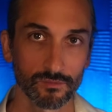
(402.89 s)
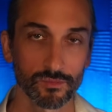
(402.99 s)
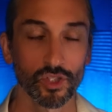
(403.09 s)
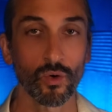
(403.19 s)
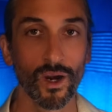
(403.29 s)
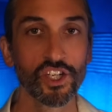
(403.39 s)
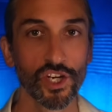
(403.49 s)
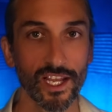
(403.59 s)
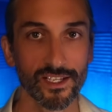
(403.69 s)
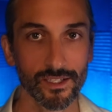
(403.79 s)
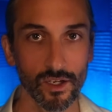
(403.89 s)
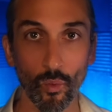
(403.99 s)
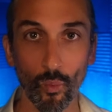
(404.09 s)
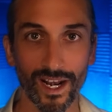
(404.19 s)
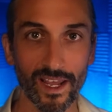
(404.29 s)
But the question is,
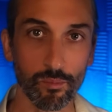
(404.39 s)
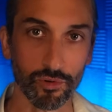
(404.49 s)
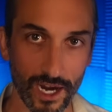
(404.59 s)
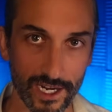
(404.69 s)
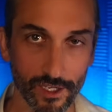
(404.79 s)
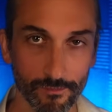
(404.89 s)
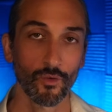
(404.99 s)
will it break?